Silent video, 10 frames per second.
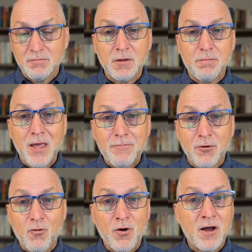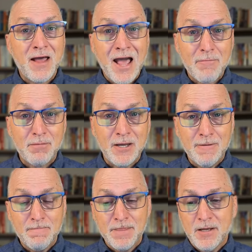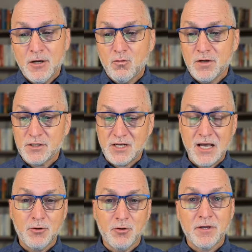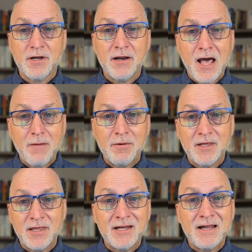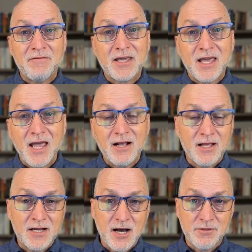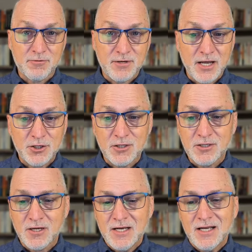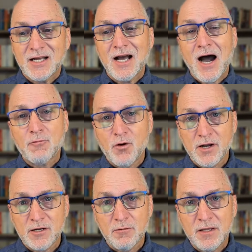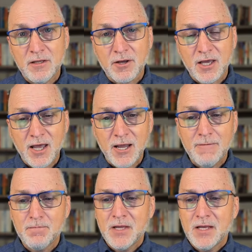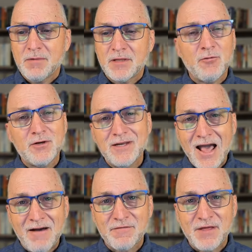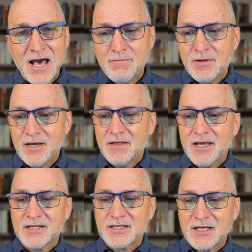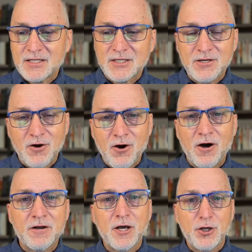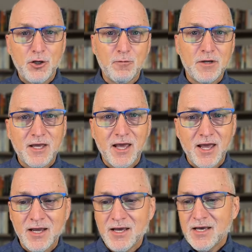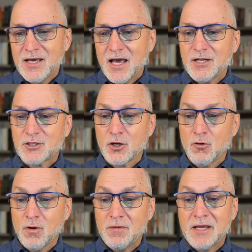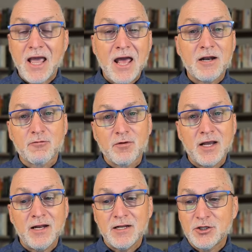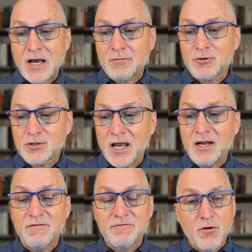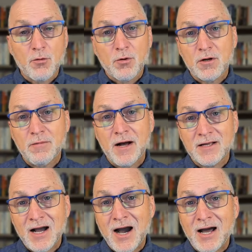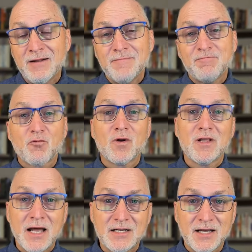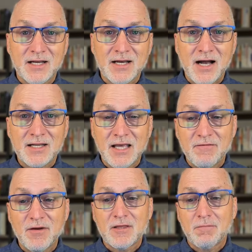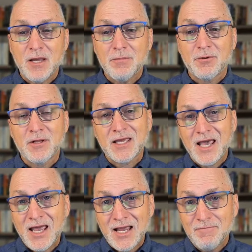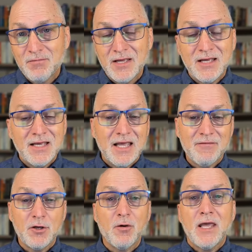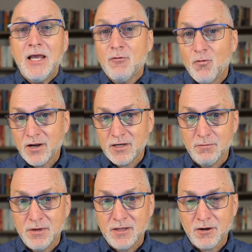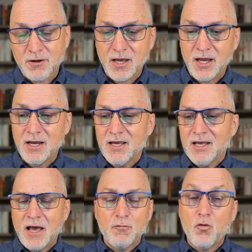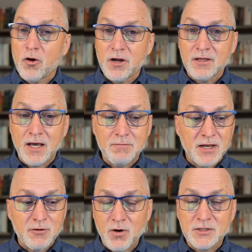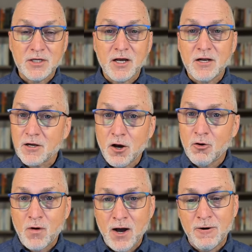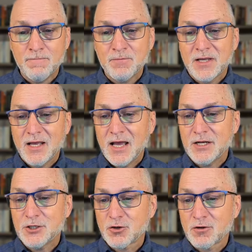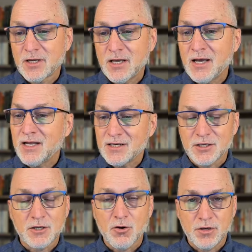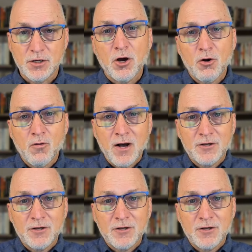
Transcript: The people were unhappy with Samuel and unhappy that they didn't have a king like other nations. God wanted to be their king, but they wouldn't have that. They insisted on a human king. And so we began to read in chapters 8 and forward about God relenting, God giving the people a king, even though he wanted to be their king, and warning them that it wasn't going to go well, and surely it isn't going to go well.